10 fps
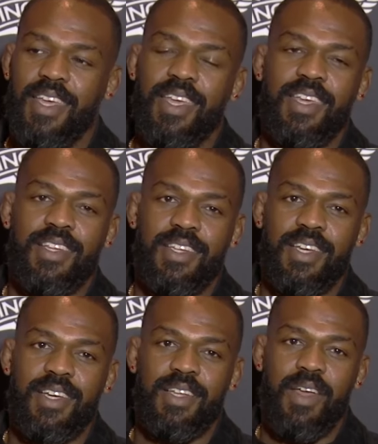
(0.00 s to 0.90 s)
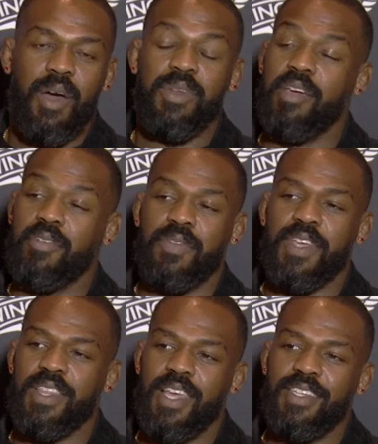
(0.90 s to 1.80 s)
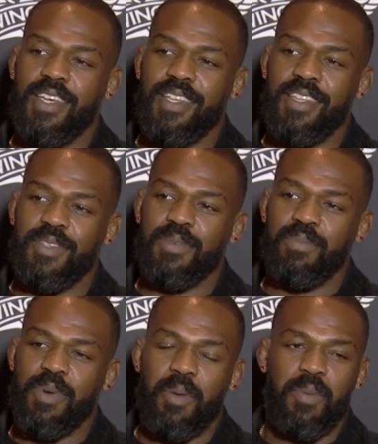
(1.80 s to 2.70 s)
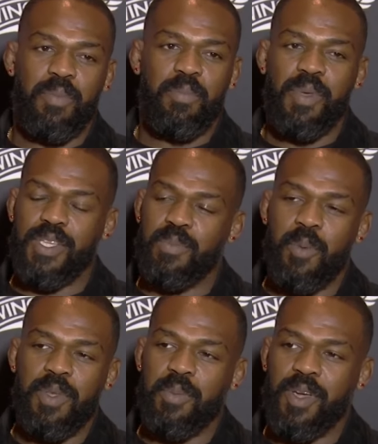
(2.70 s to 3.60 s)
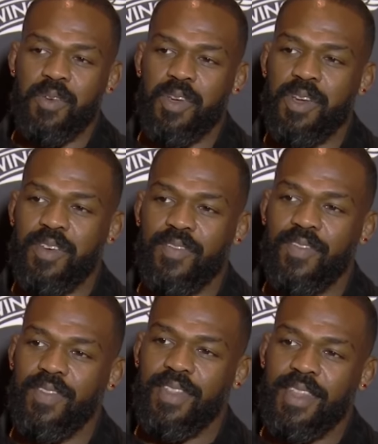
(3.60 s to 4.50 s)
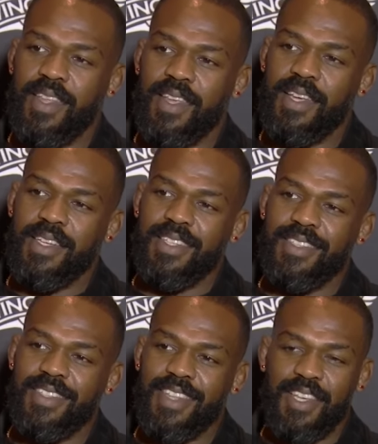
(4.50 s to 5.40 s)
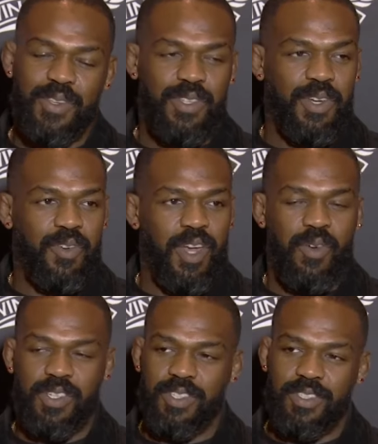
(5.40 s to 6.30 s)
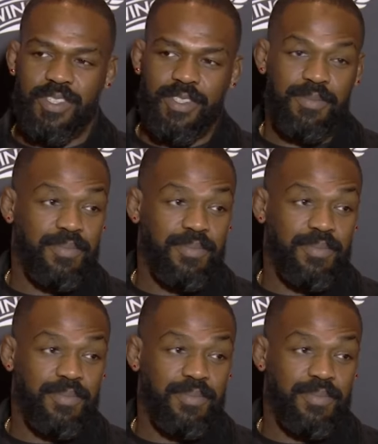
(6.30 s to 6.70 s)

And uh, I'll never forget that day. That's probably the best moment in my career. Thank you. Thank you, sir. Great questions.